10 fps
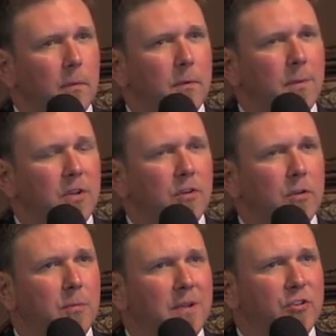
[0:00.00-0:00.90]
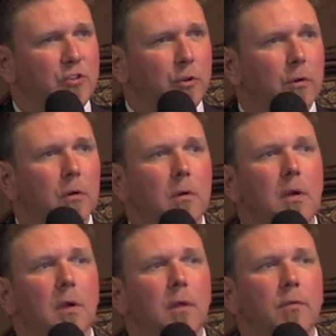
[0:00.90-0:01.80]
to be sure,
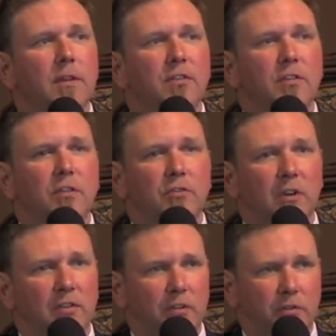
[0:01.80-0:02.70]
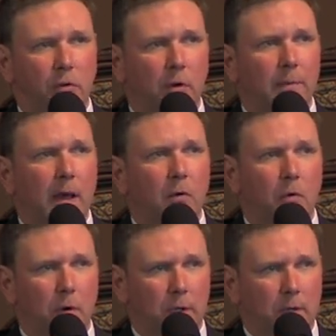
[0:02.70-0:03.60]
this isn't just a story about
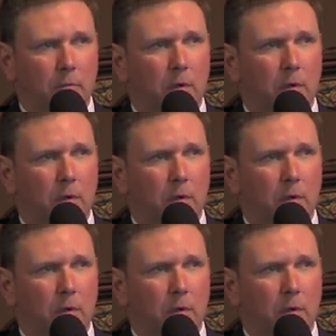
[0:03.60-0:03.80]
Oregon.